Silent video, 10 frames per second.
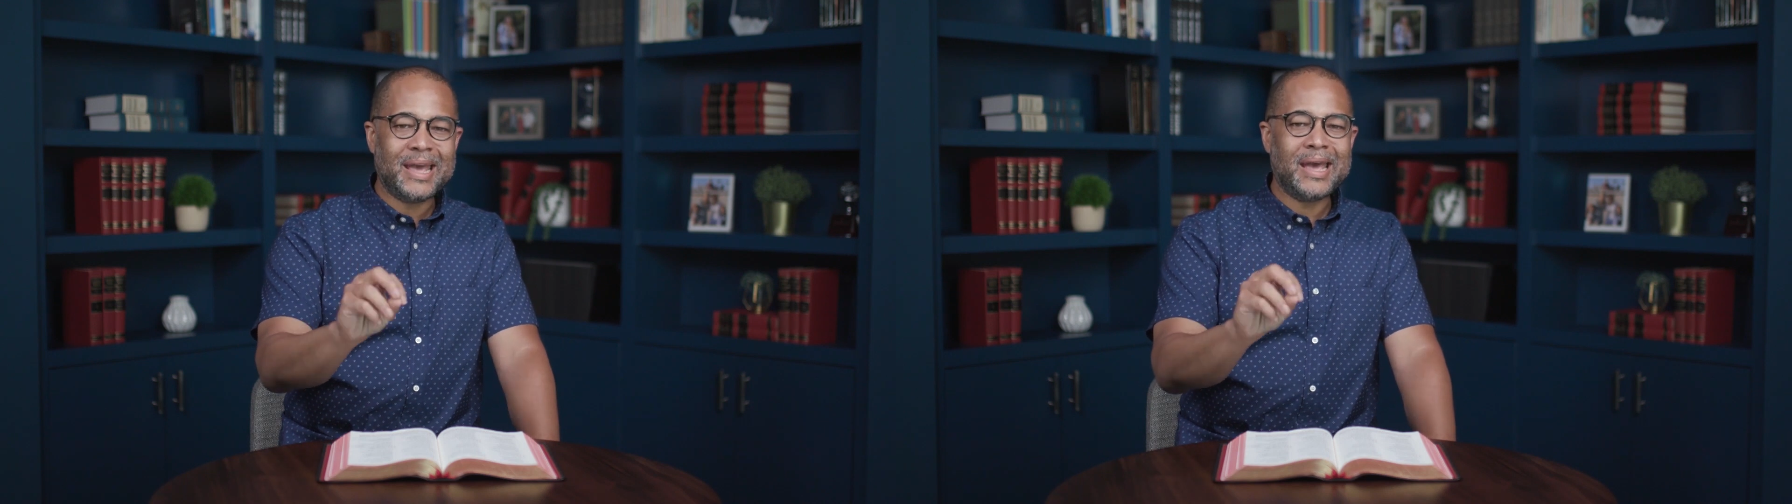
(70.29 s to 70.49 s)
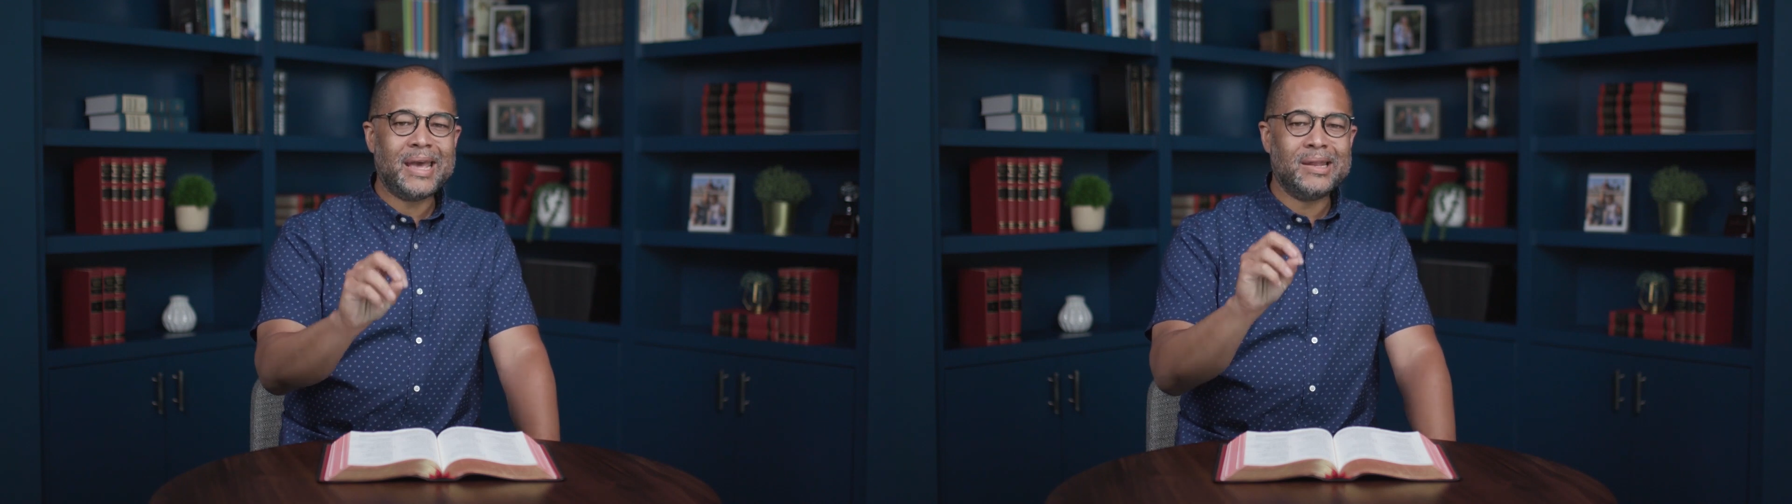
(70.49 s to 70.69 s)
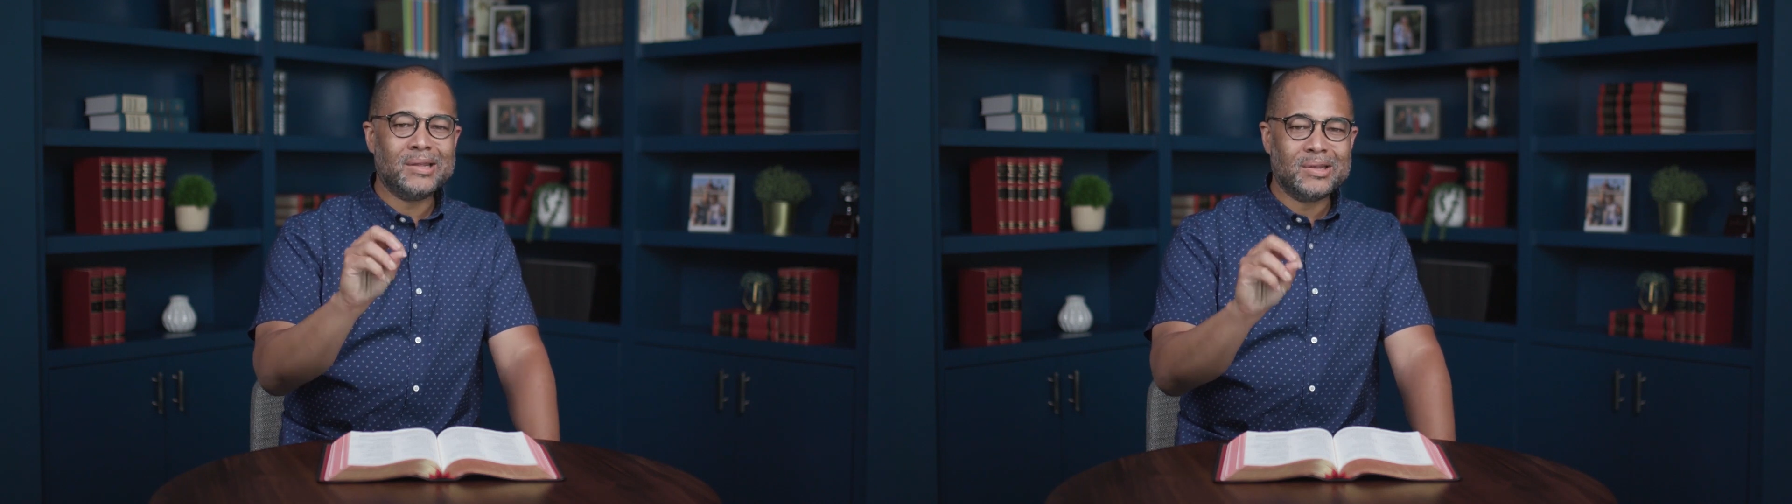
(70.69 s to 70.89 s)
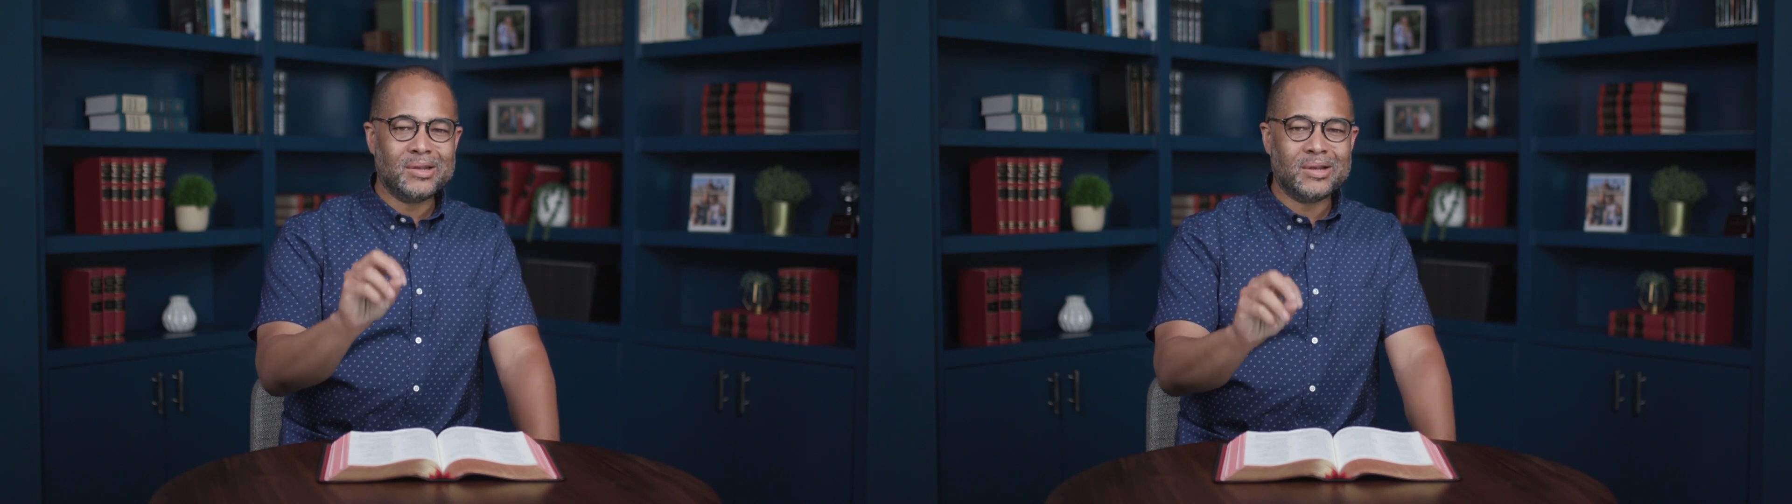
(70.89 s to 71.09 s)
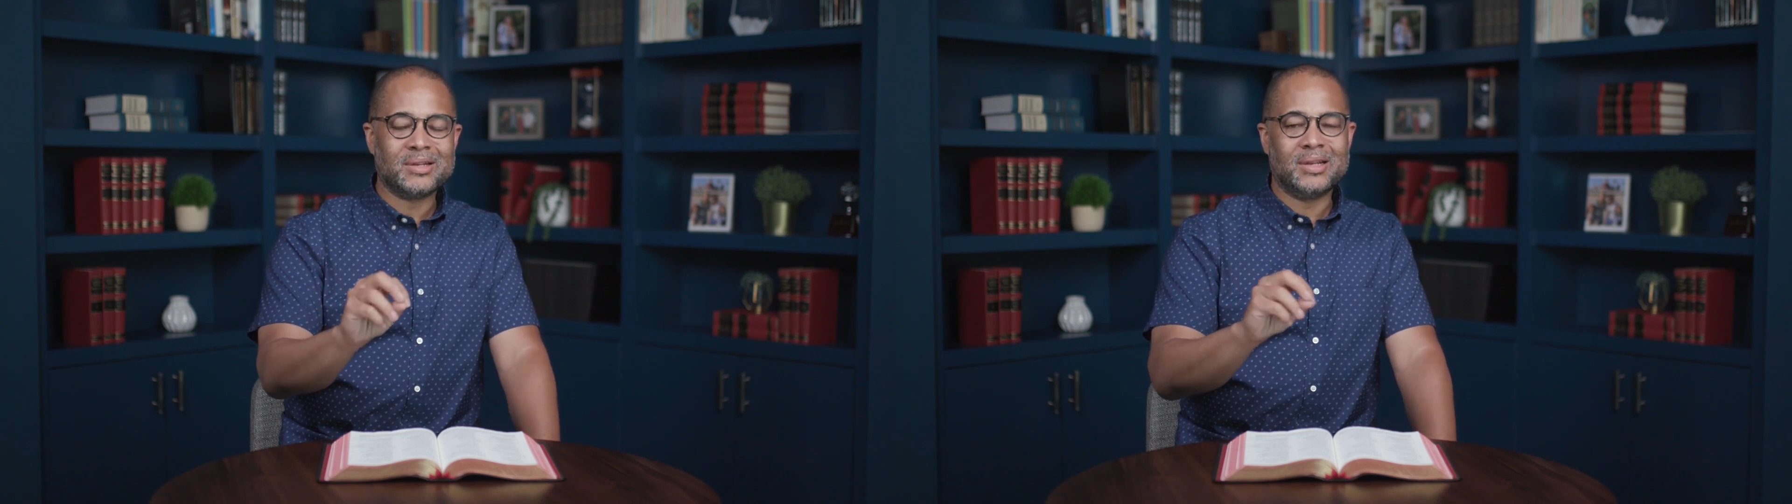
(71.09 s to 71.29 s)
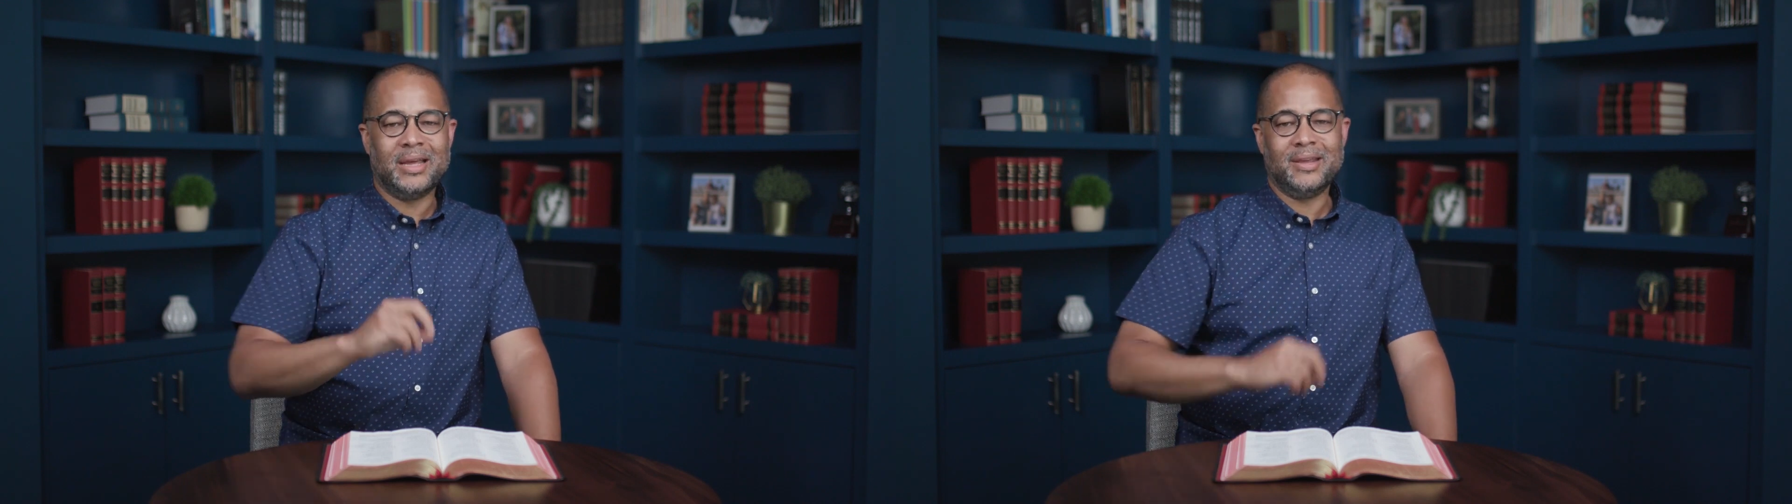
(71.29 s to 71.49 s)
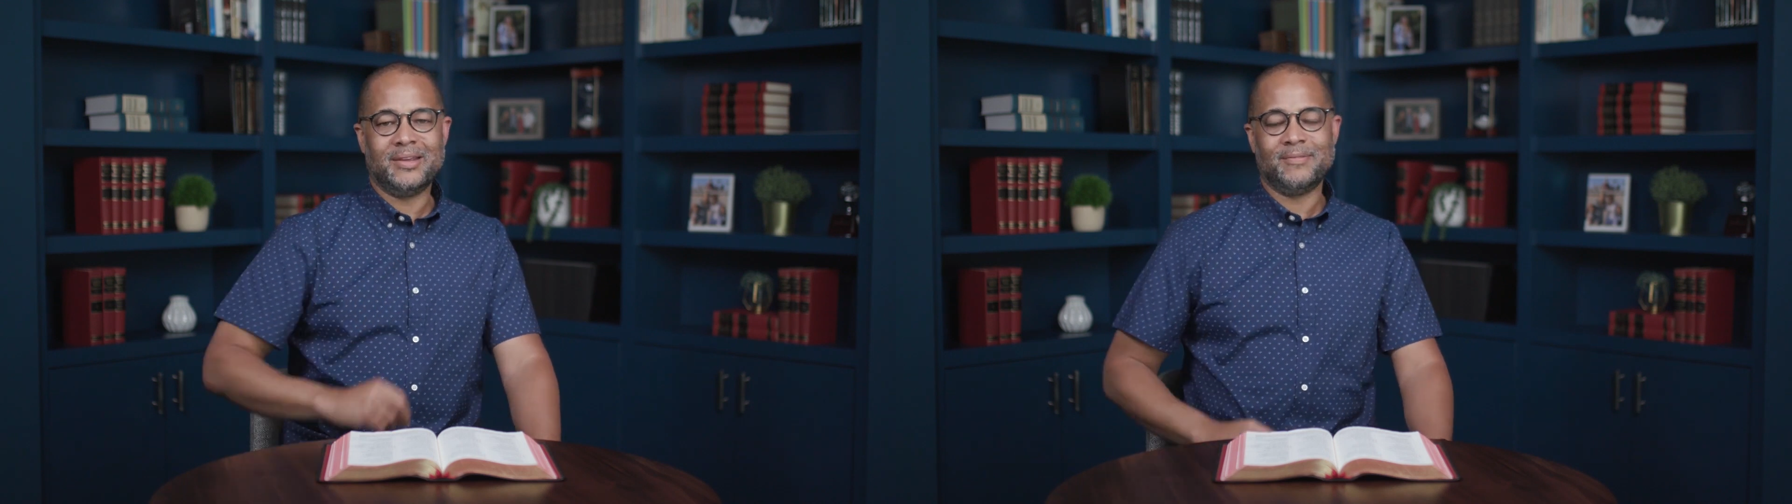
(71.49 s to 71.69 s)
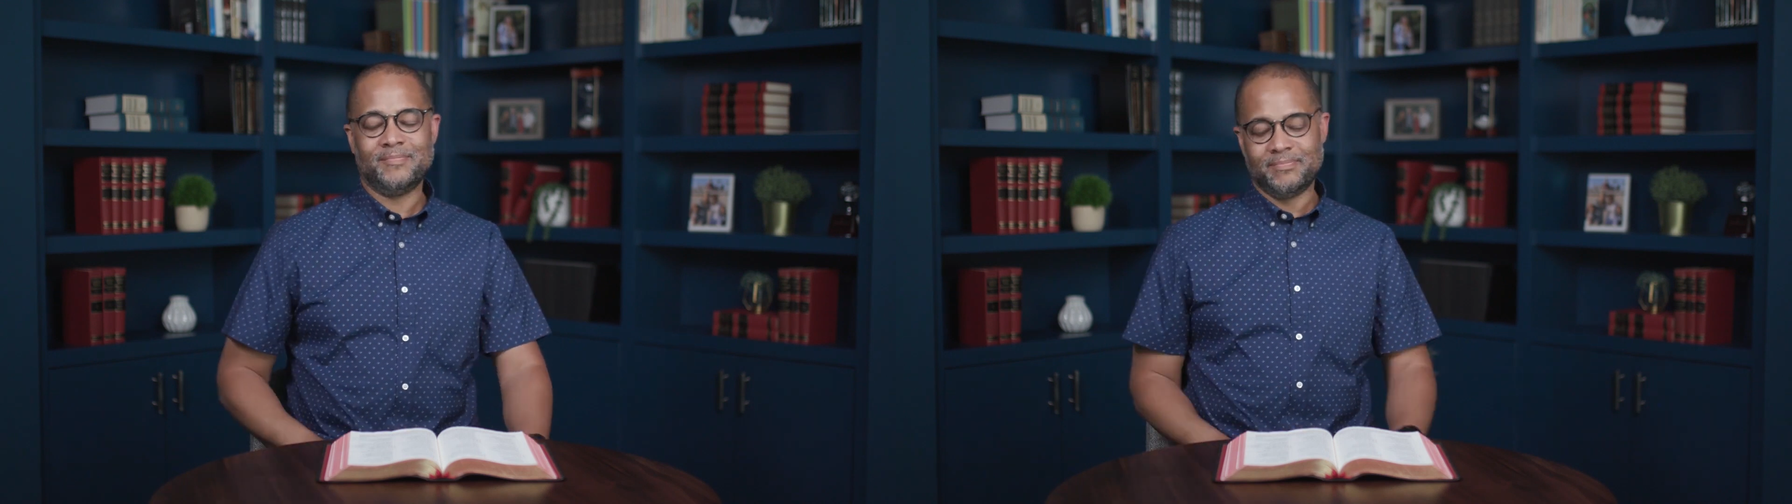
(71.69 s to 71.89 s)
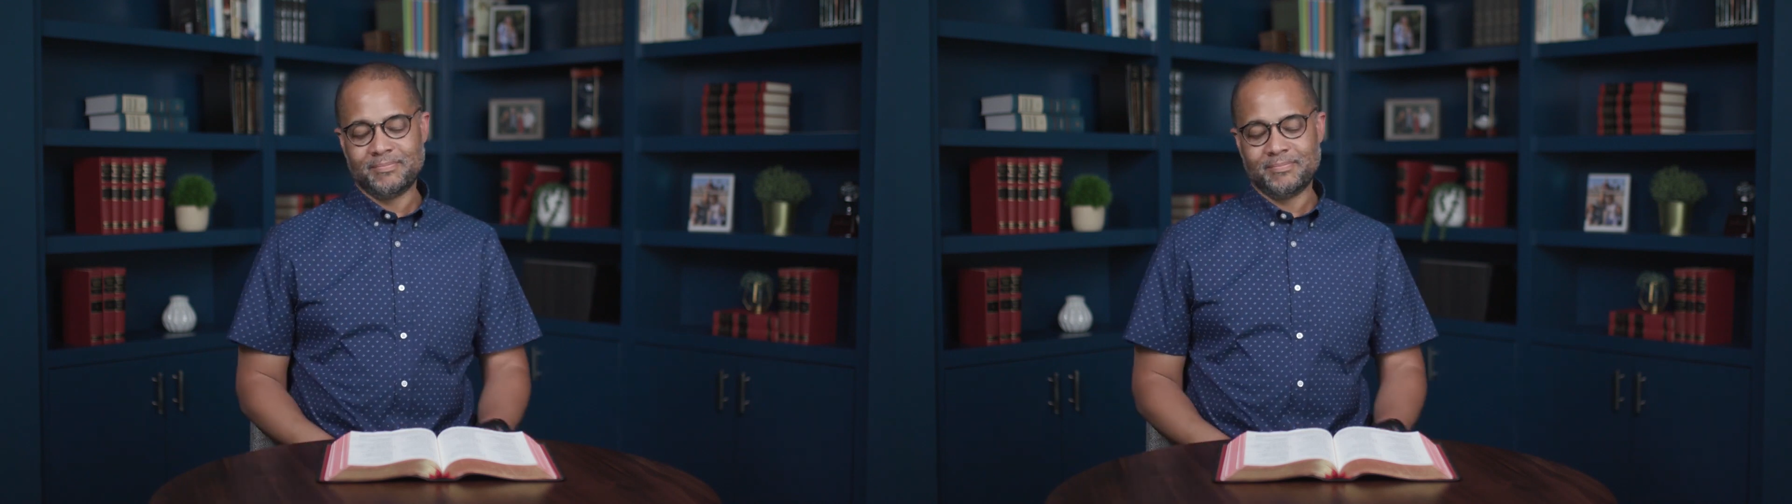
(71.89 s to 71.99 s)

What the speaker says: dad looked like.